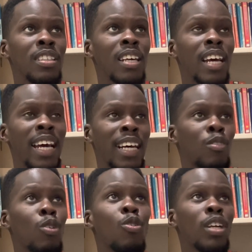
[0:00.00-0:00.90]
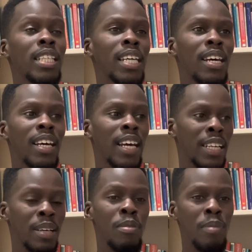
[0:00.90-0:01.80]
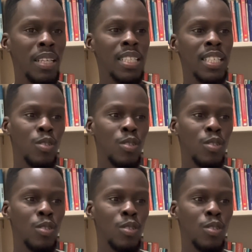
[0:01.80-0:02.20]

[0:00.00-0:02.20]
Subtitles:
and I'll not call it a Emi Martinez